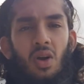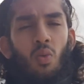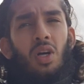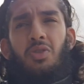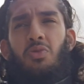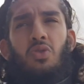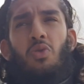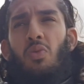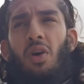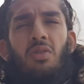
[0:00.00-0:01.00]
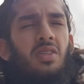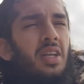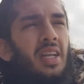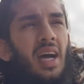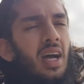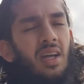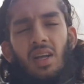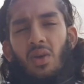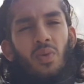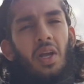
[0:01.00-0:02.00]
Once it was 3 1, I was like, nah,
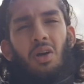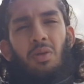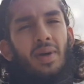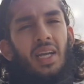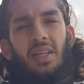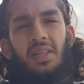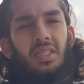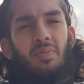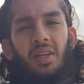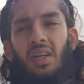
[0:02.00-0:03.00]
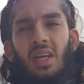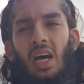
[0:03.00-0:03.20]
we ain't coming back in this, man.